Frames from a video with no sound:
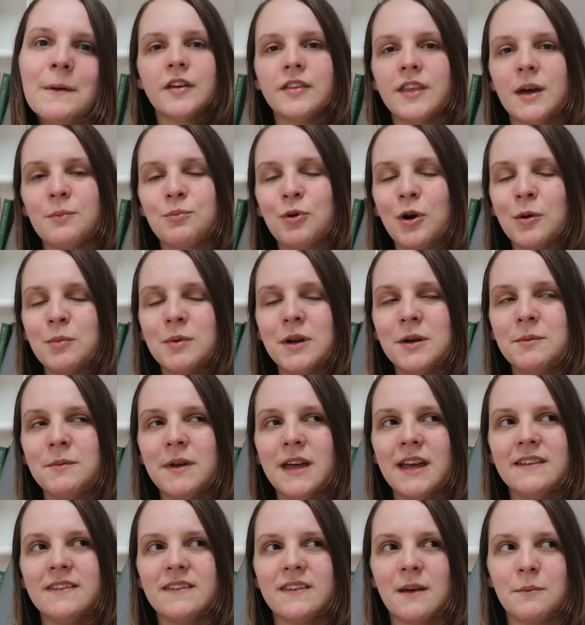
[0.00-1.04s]
So their problem
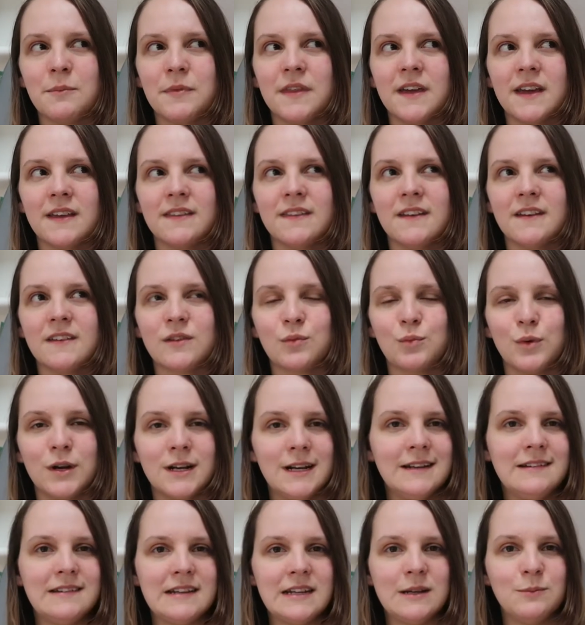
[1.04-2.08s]
is something that's
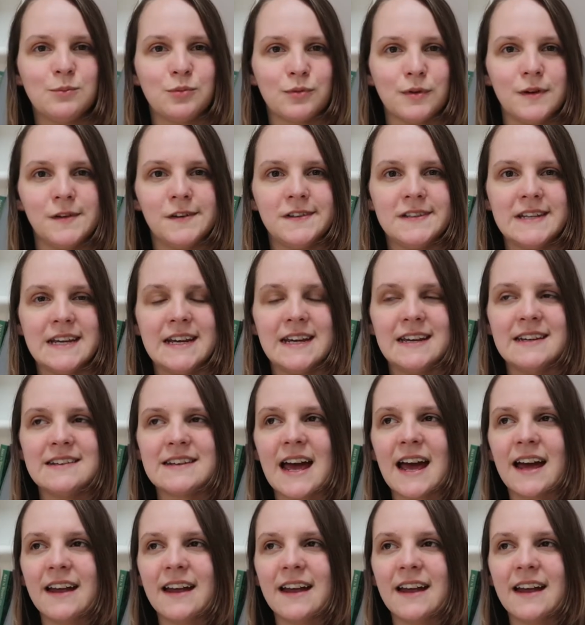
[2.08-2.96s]
really deep rooted,